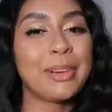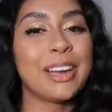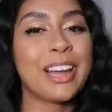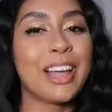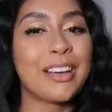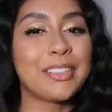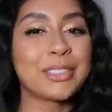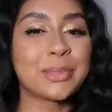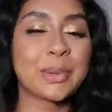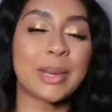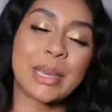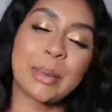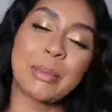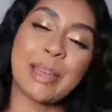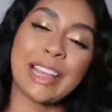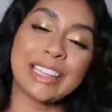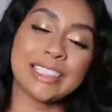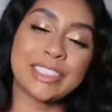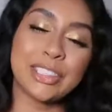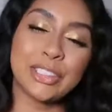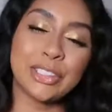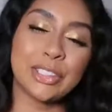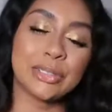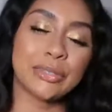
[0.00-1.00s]
my loves, welcome
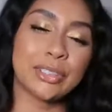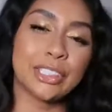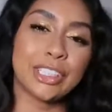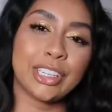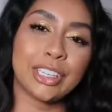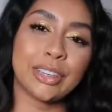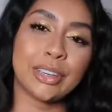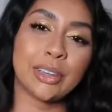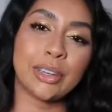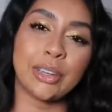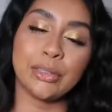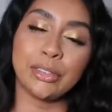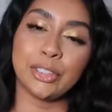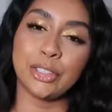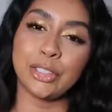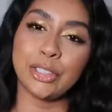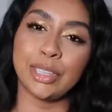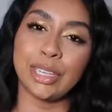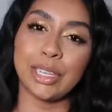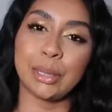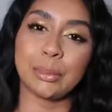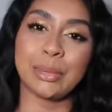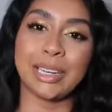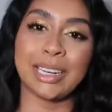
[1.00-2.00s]
back to a new video. If you're
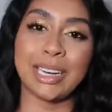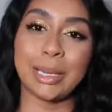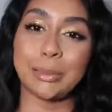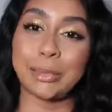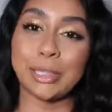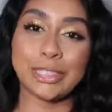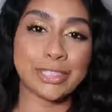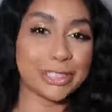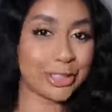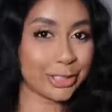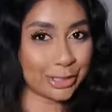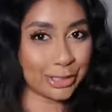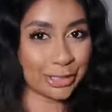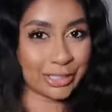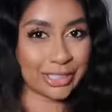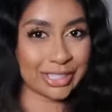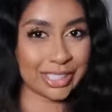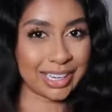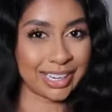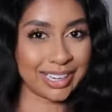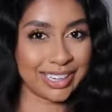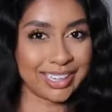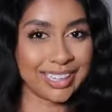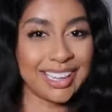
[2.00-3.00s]
new here, my name is
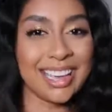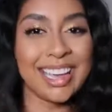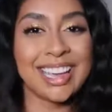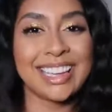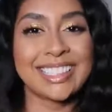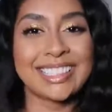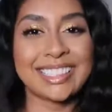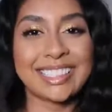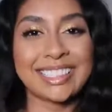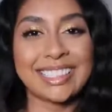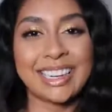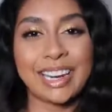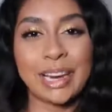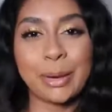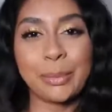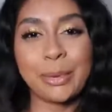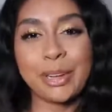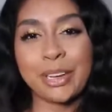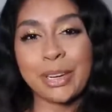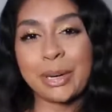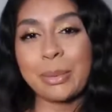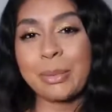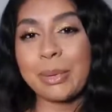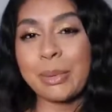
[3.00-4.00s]
Anushka. So today
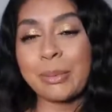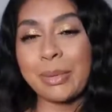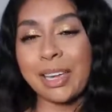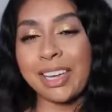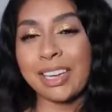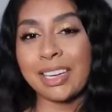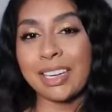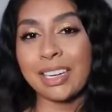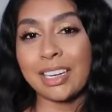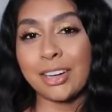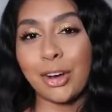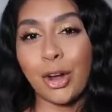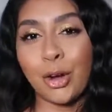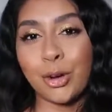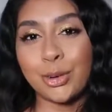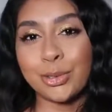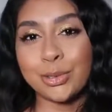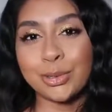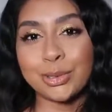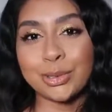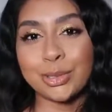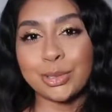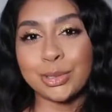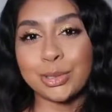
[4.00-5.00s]
we're going to be making an
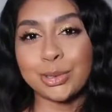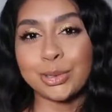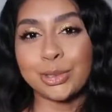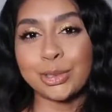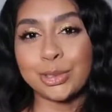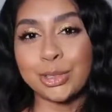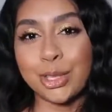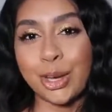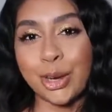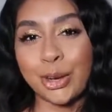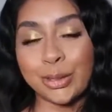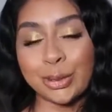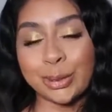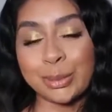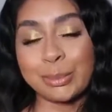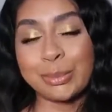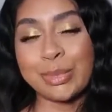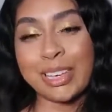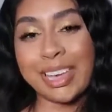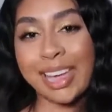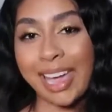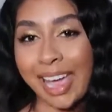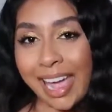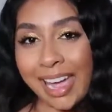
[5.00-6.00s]
old school
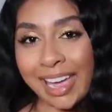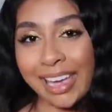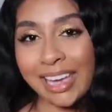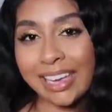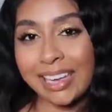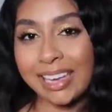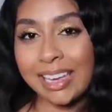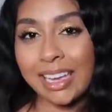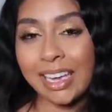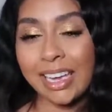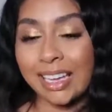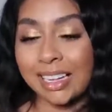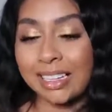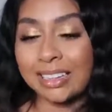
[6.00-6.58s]
Tottenham cake.